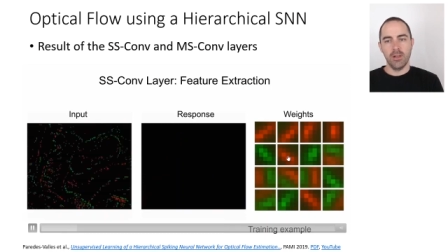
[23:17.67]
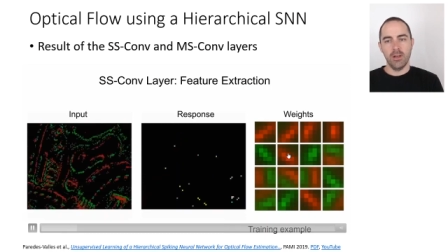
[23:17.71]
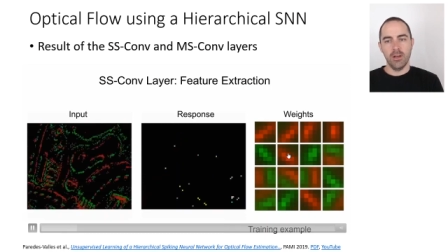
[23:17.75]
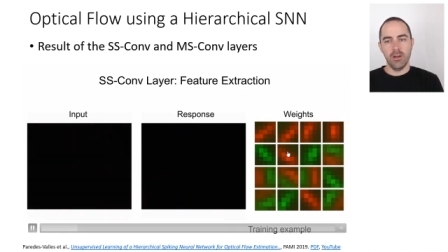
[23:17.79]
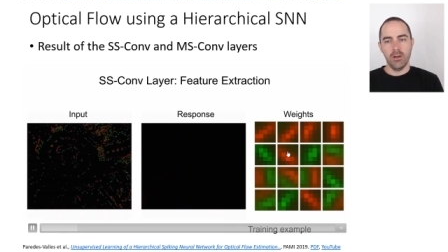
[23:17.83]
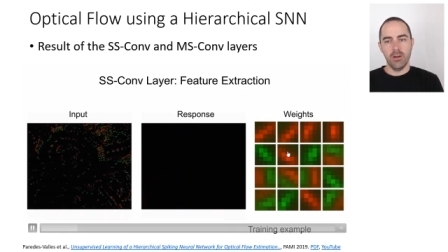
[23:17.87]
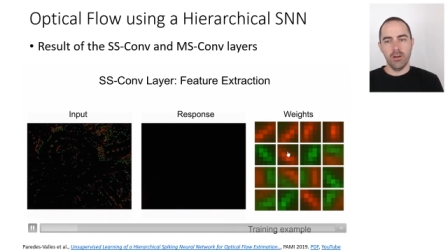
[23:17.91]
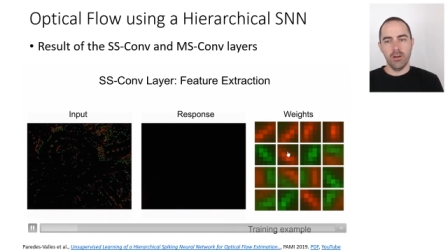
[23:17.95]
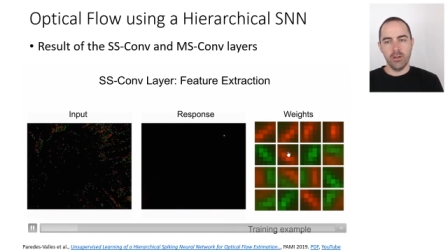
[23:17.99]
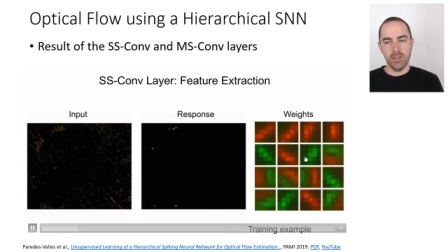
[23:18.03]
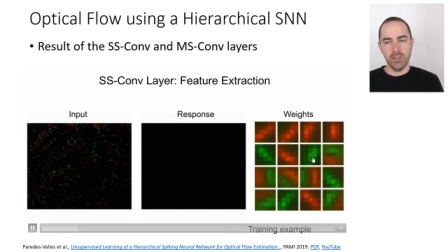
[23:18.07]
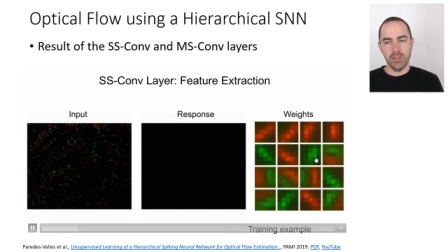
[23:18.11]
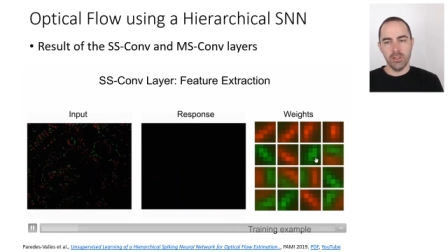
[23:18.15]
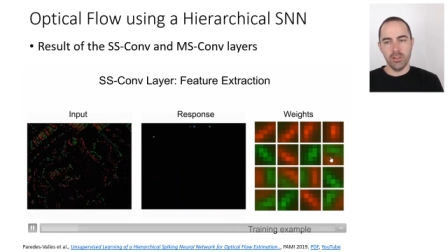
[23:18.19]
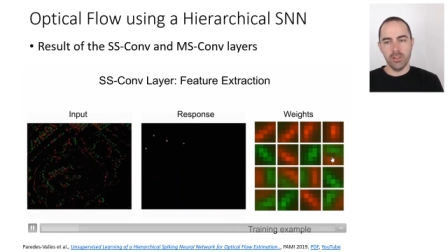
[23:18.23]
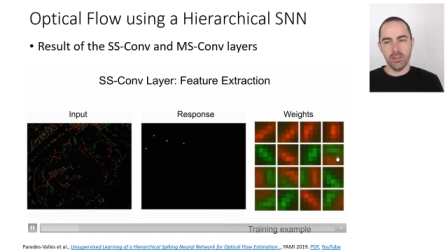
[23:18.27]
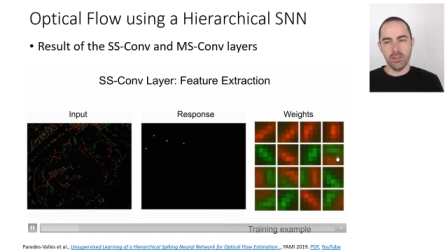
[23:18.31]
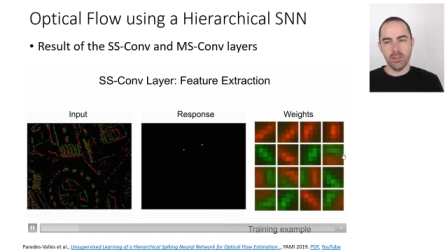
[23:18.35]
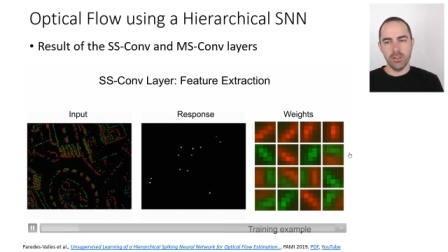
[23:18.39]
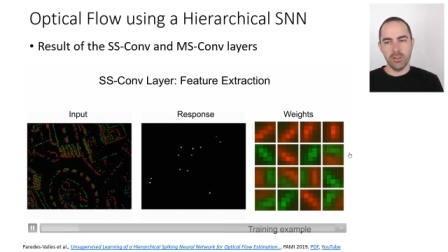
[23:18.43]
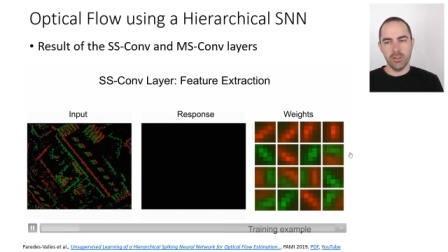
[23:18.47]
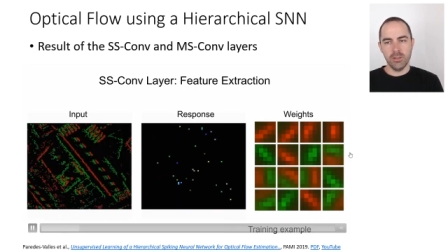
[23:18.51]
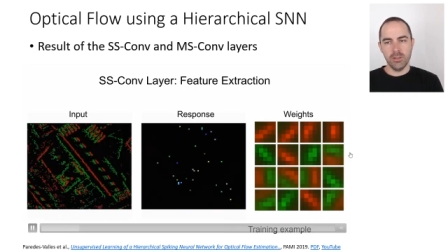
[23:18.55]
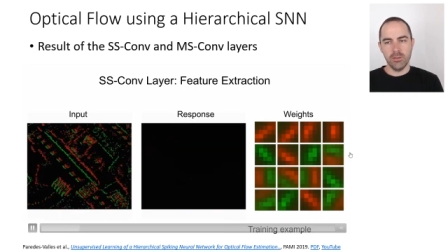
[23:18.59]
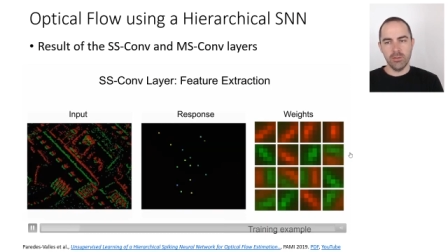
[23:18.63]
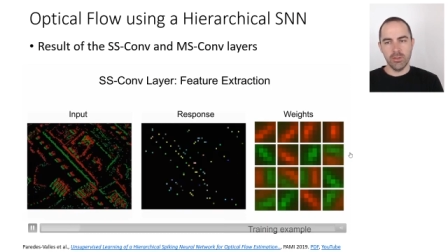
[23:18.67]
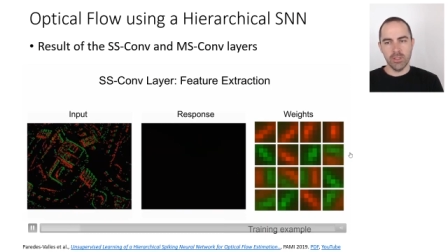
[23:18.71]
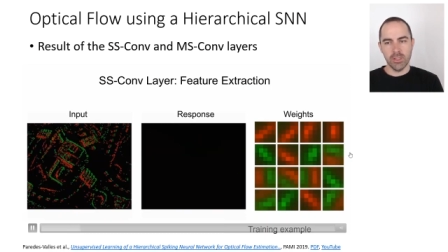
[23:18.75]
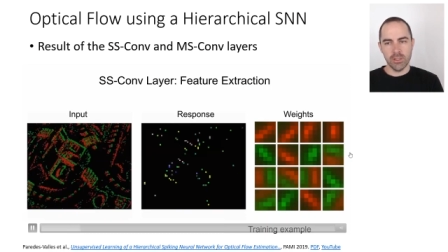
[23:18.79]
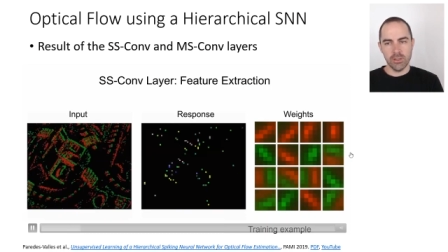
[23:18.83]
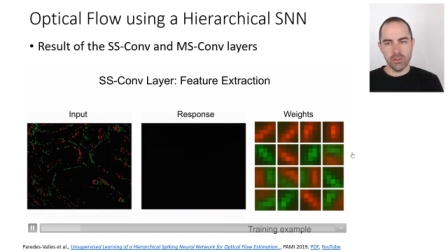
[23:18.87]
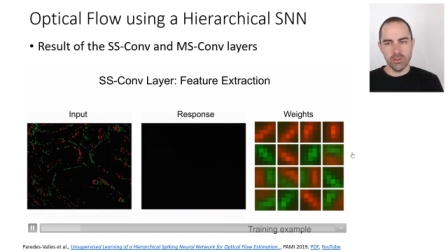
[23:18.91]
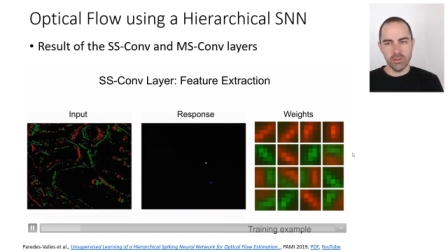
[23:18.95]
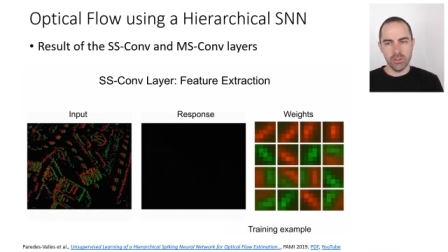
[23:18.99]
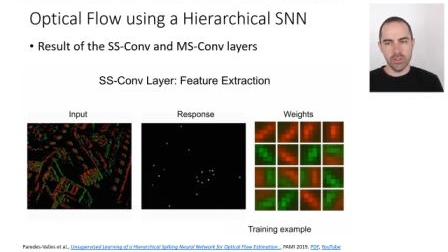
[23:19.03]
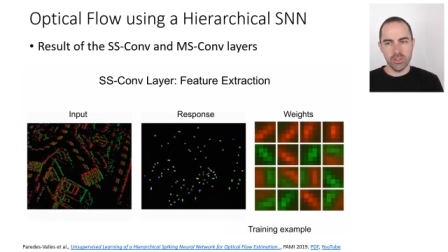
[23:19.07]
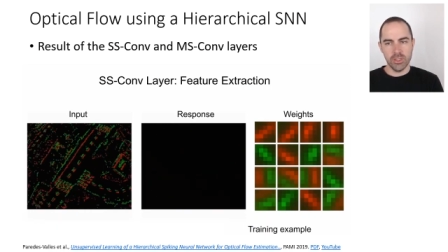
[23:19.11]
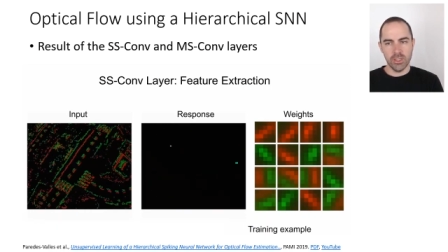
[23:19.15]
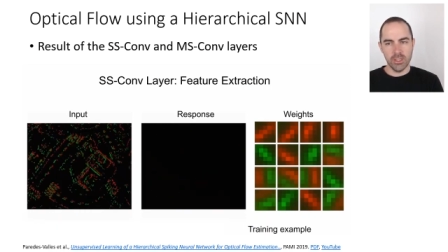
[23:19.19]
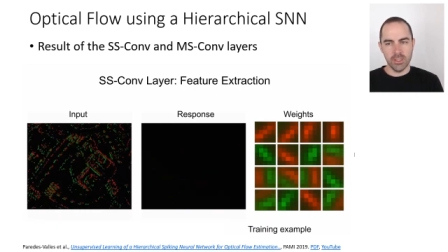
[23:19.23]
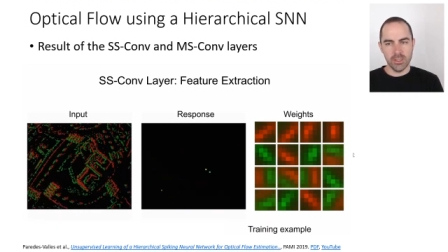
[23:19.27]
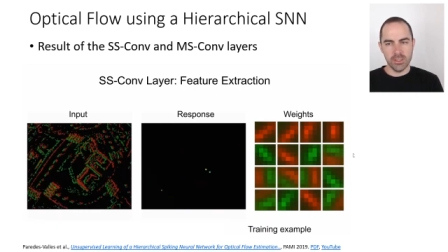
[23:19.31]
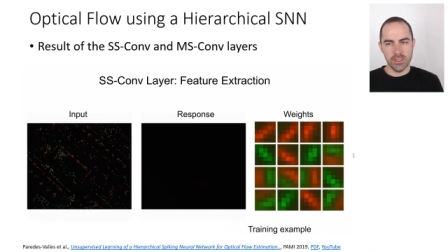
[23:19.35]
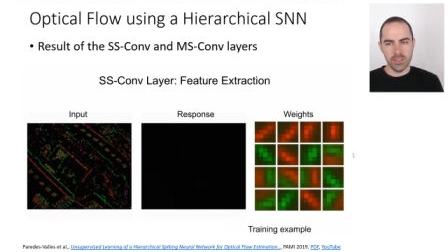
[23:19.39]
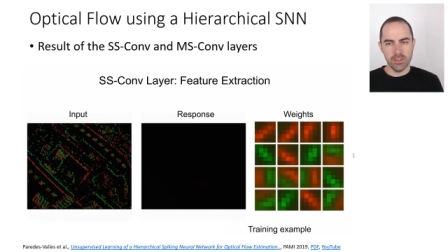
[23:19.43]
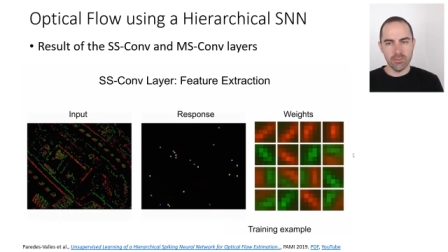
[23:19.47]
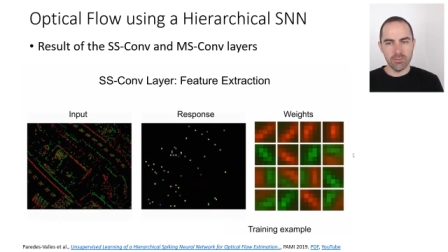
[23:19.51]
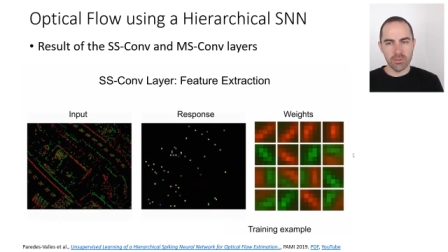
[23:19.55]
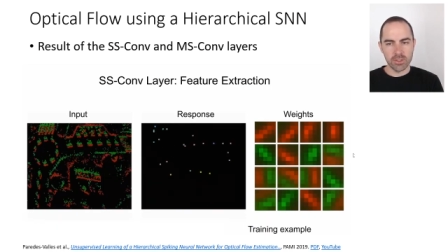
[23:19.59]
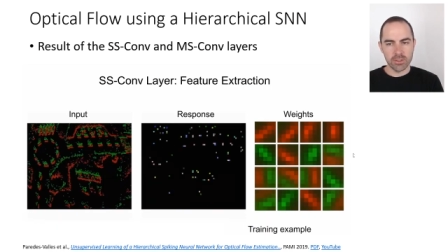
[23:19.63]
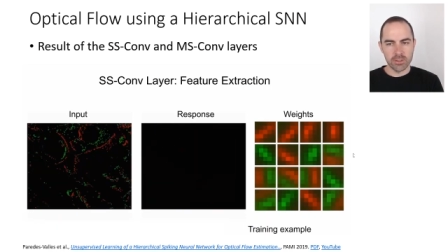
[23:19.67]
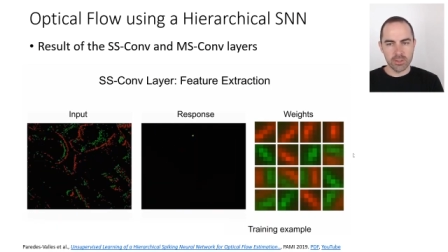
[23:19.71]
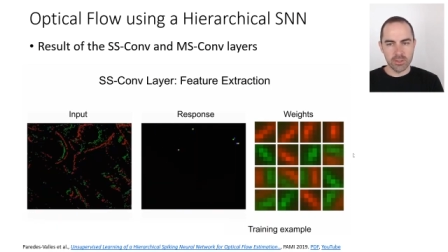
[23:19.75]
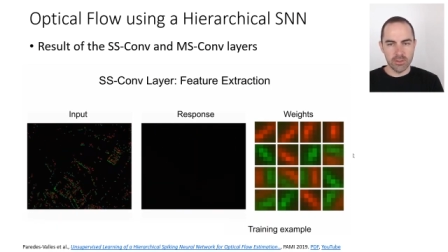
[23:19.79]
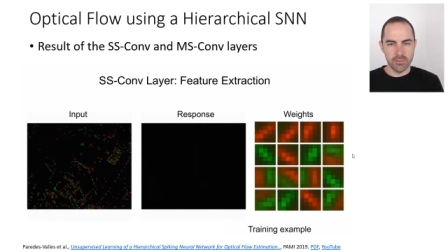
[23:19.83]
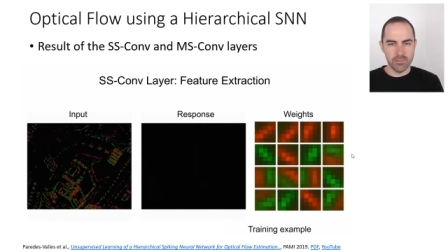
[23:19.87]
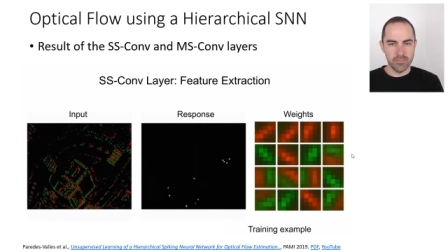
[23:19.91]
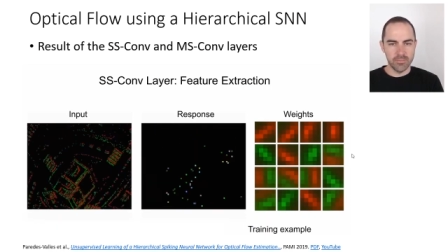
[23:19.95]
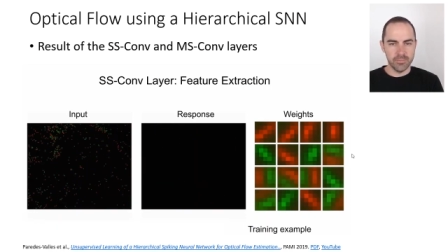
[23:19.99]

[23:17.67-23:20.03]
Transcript: learning direction selectivity